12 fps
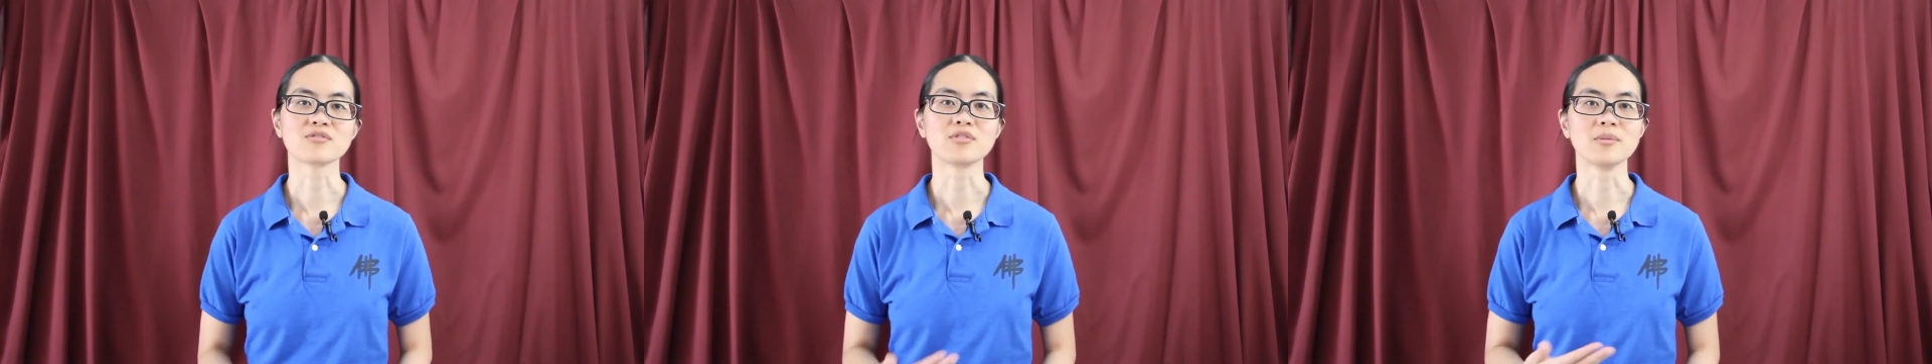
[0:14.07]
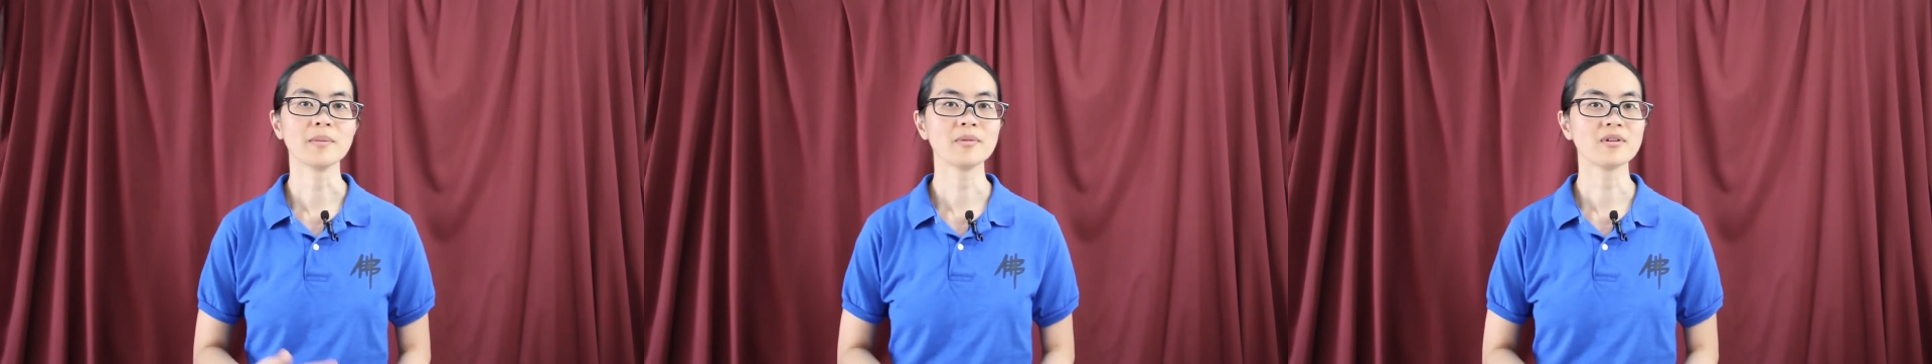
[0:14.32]
for
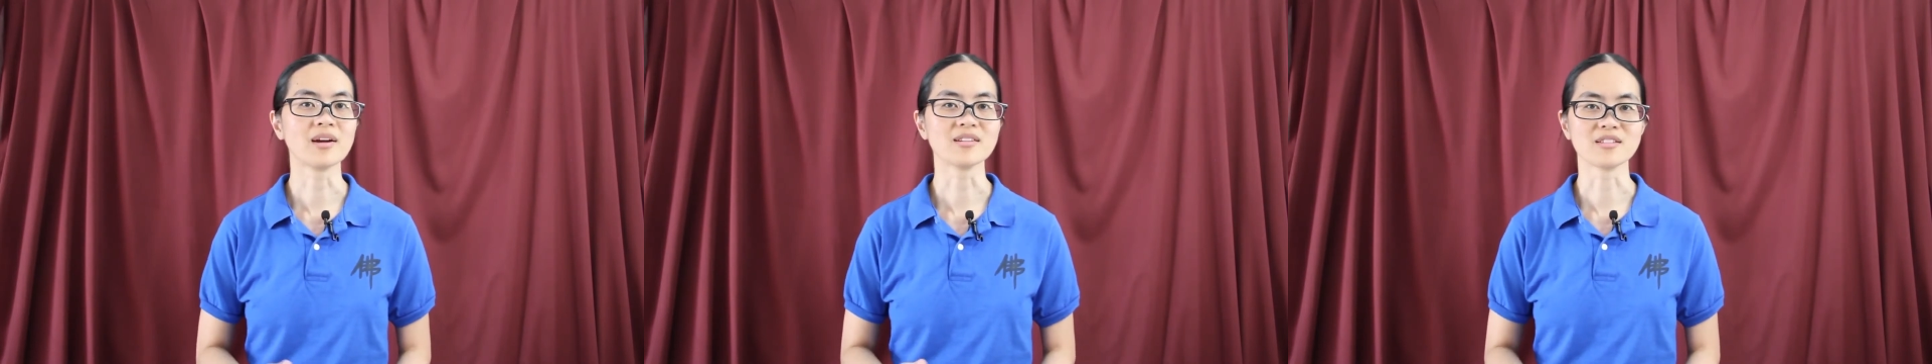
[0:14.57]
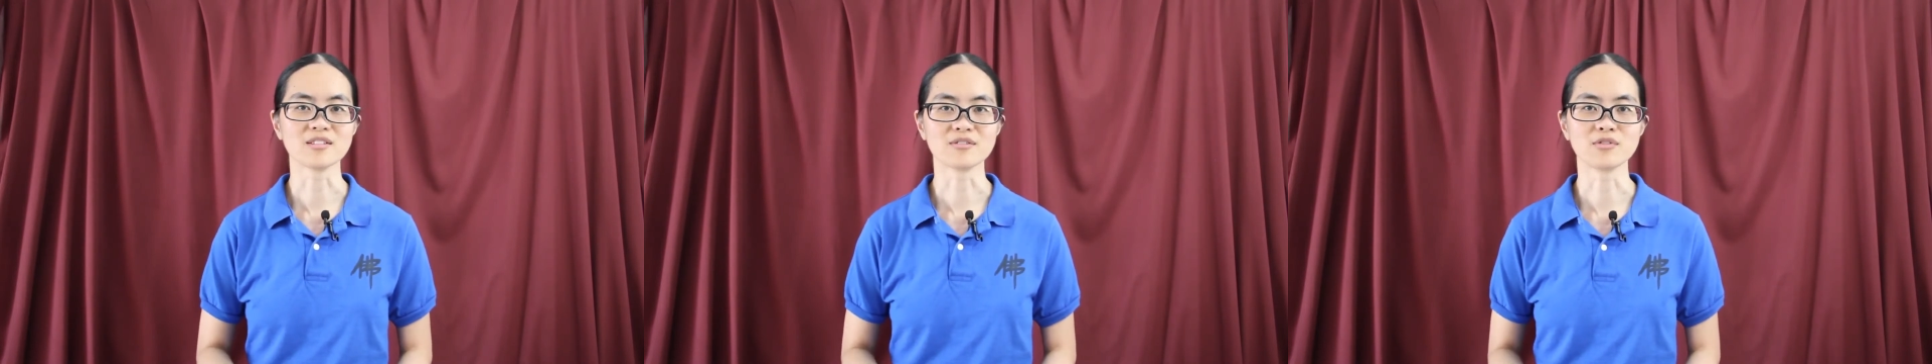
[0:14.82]

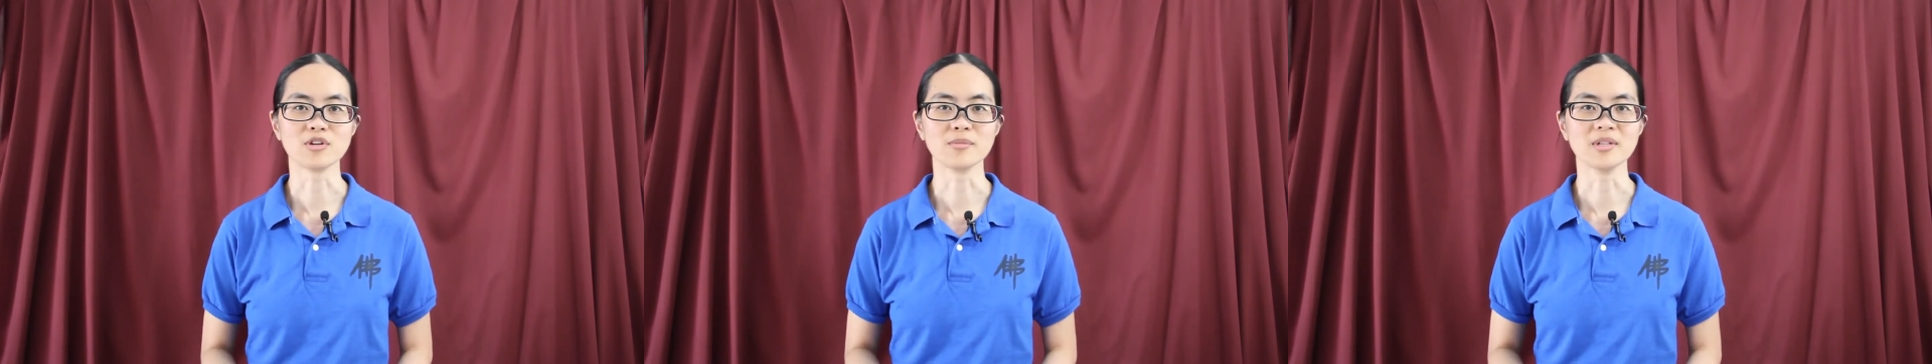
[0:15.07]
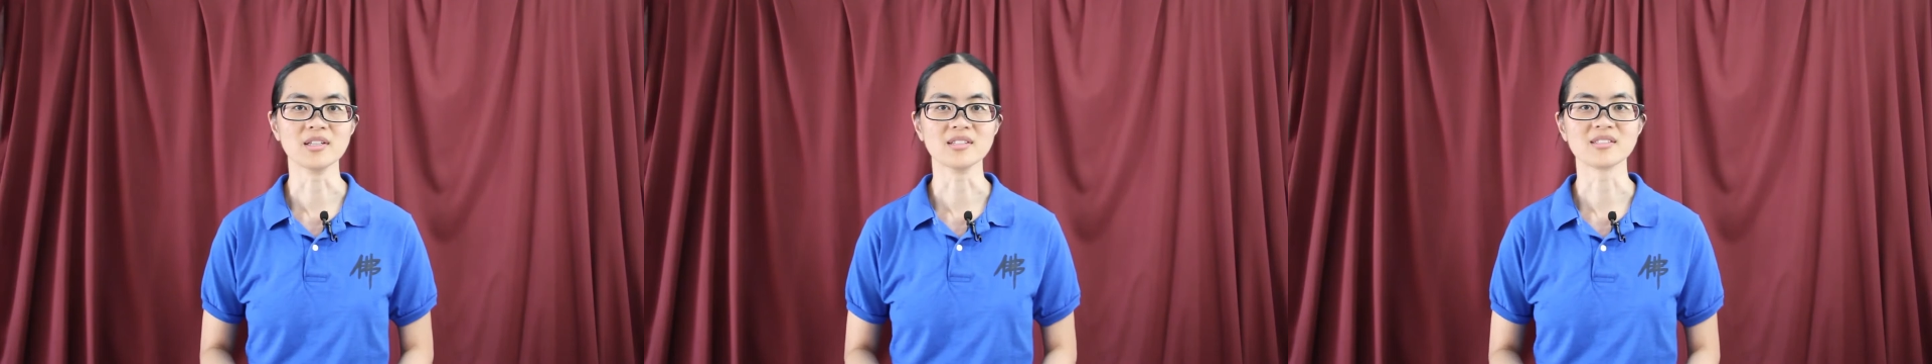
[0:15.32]
memorizing the
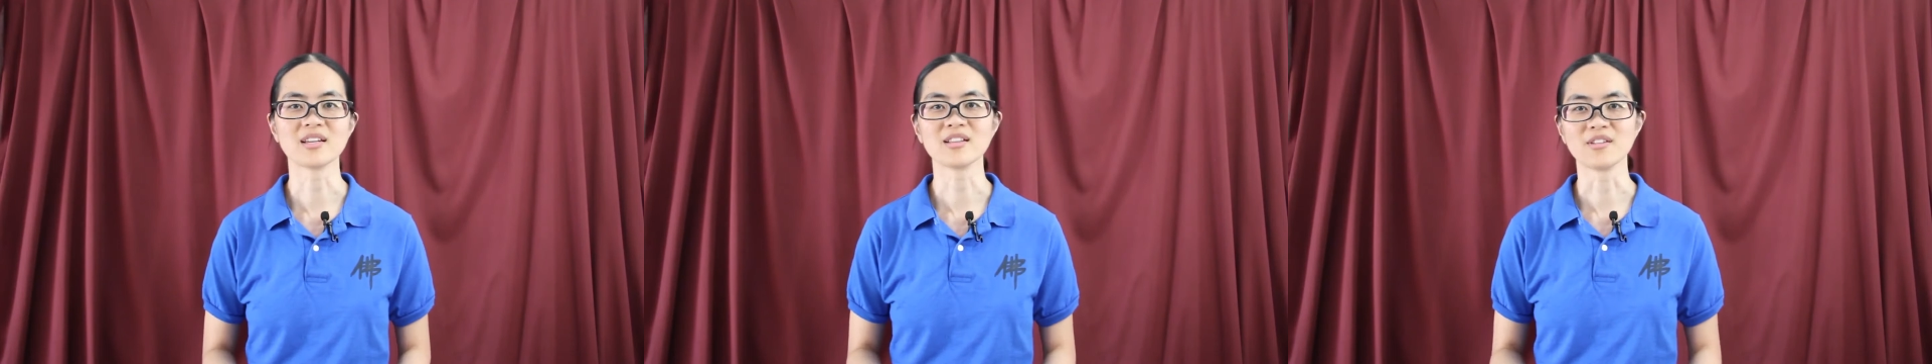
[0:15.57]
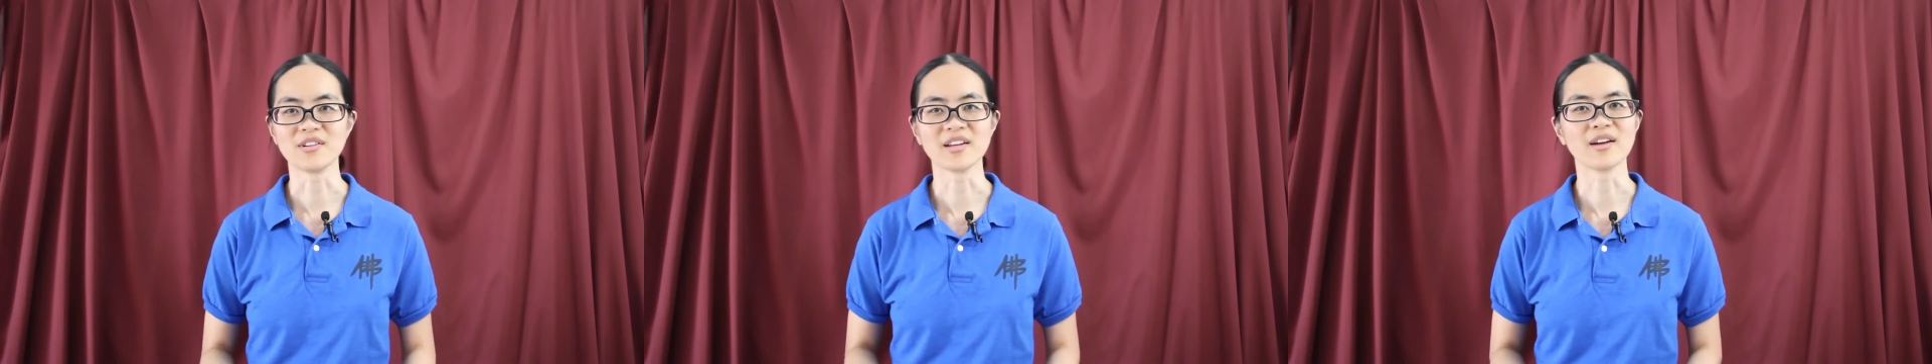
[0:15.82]
formulas and
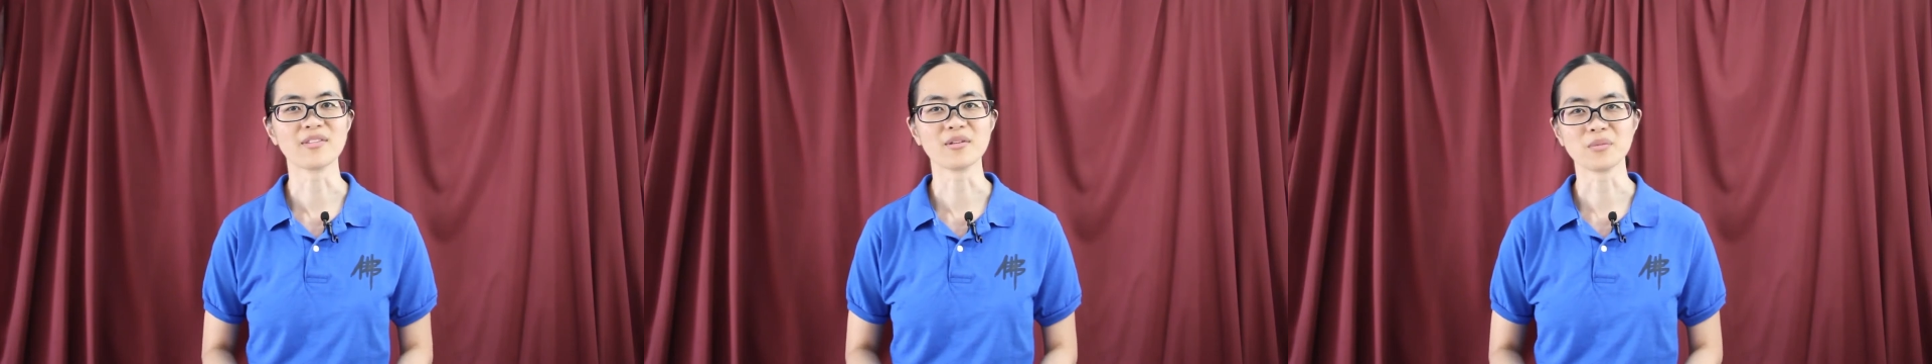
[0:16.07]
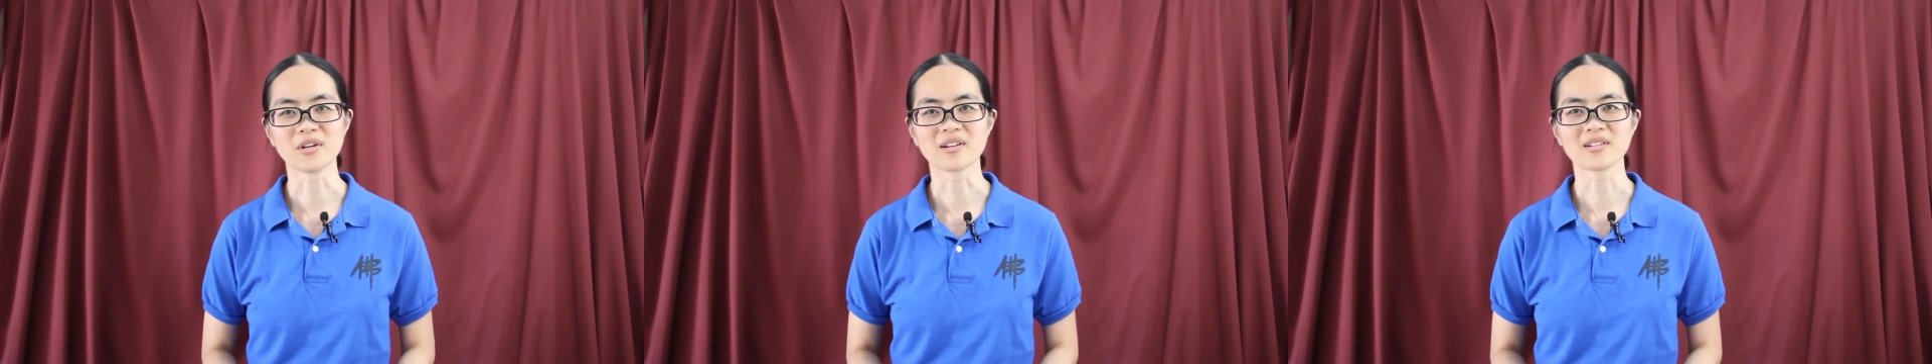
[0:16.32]
learning how they
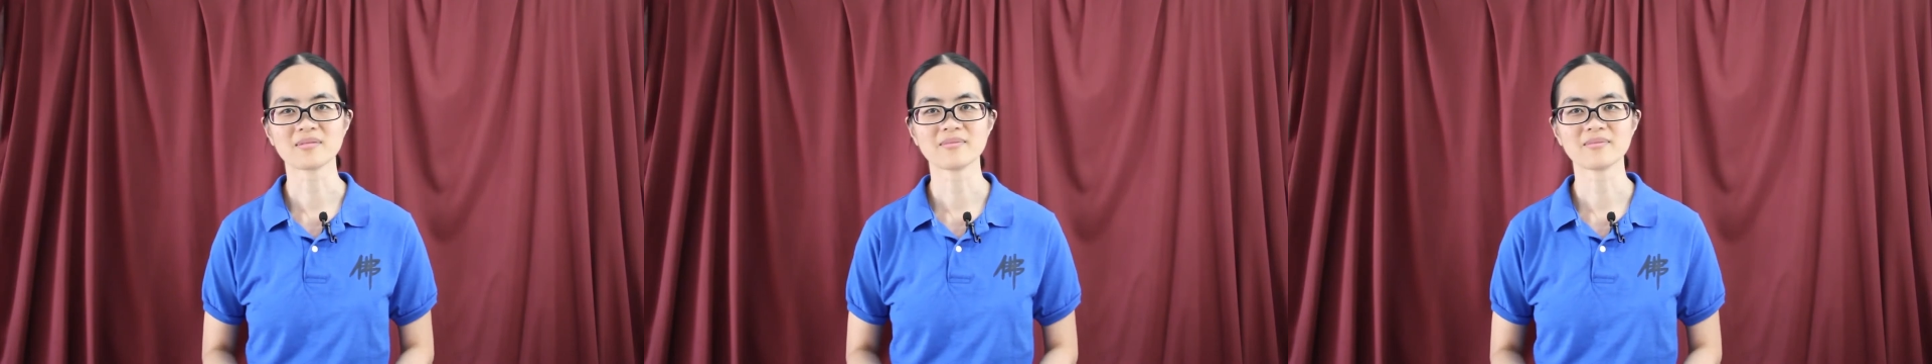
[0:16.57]
work.